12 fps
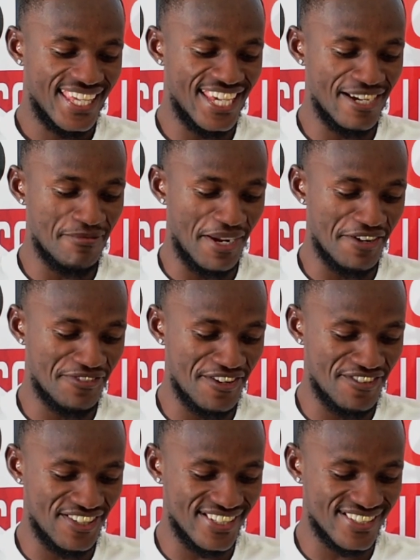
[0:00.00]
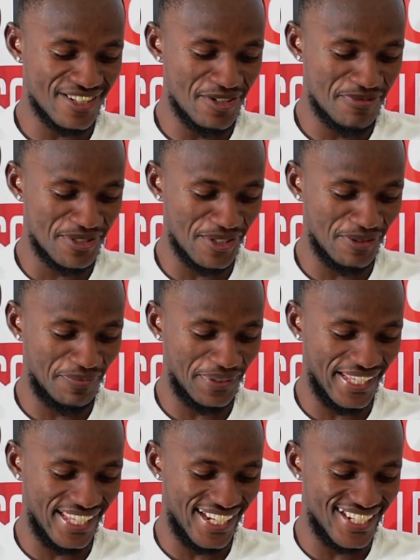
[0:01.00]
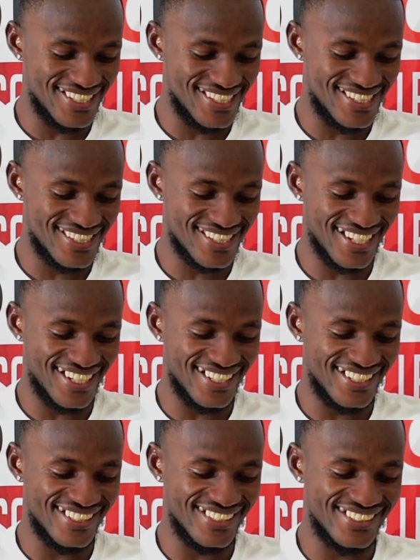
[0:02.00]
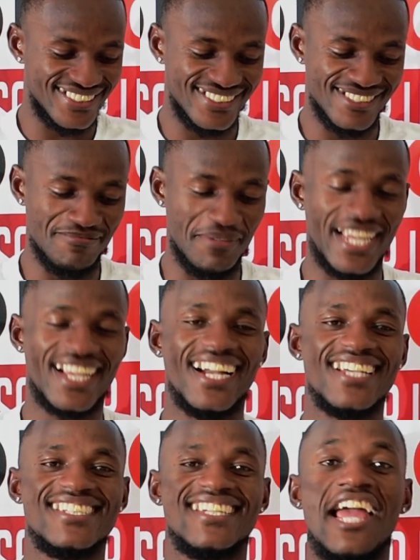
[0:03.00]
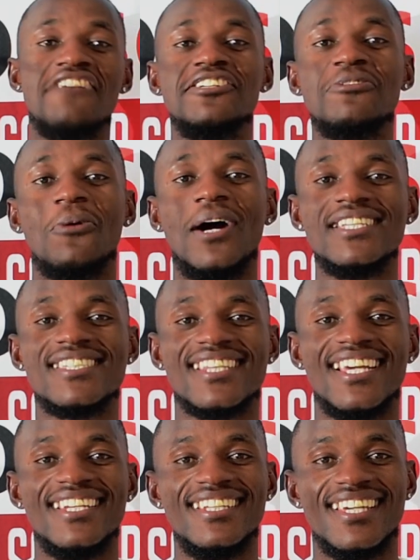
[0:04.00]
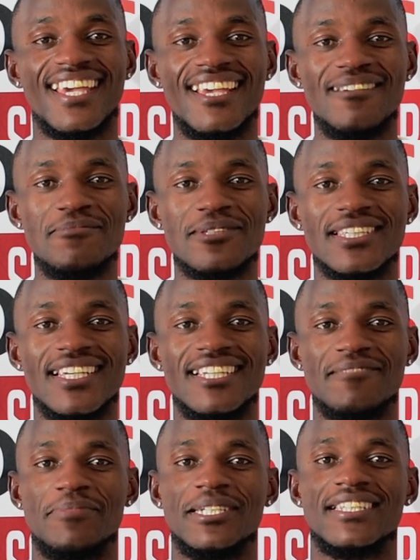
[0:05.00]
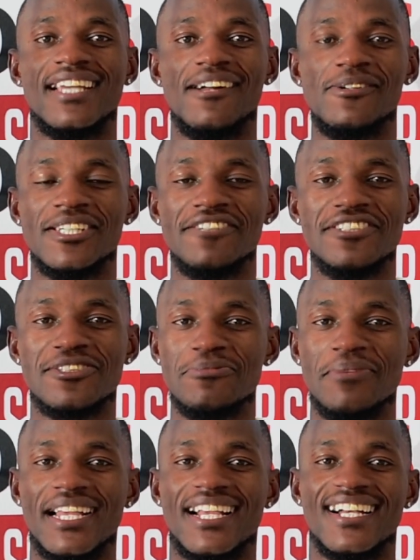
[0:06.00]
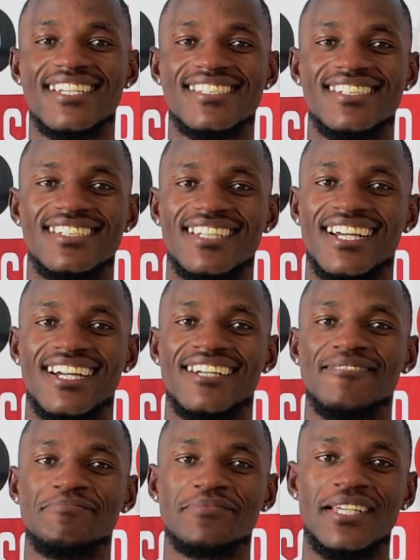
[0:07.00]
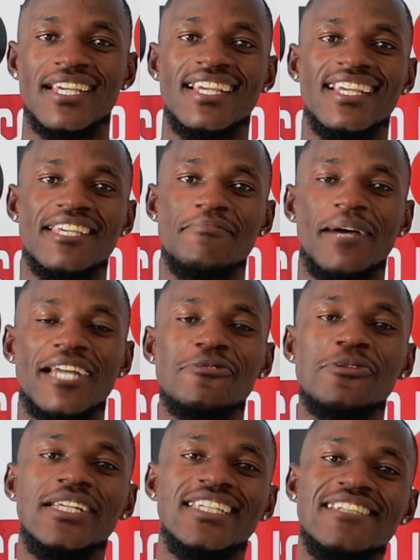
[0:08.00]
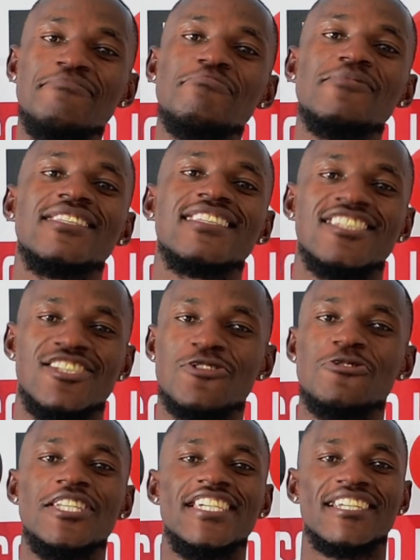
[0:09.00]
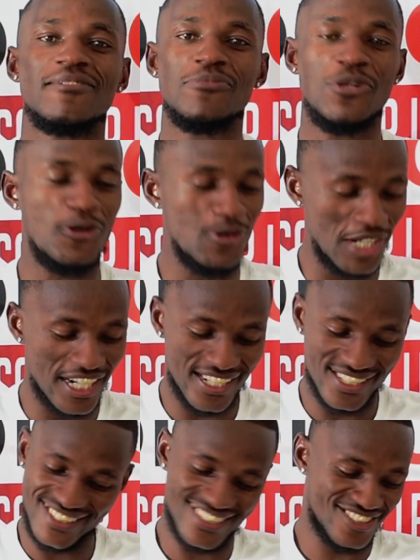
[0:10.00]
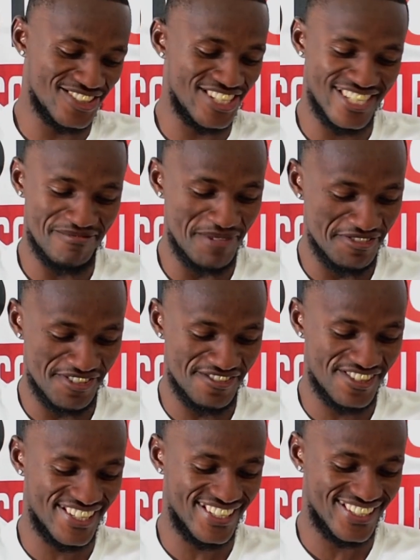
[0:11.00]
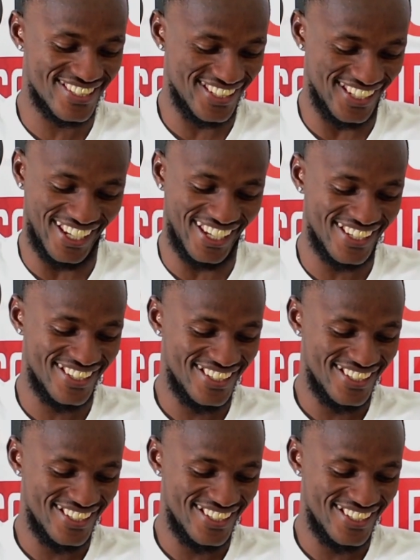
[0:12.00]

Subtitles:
Yeah, my favorite Hope Soul player is my cousin. I haven't watched any games yet, but I'll give it to my cousin, Emmanuel Ims Junior Mulunga. So he's my favorite, yeah.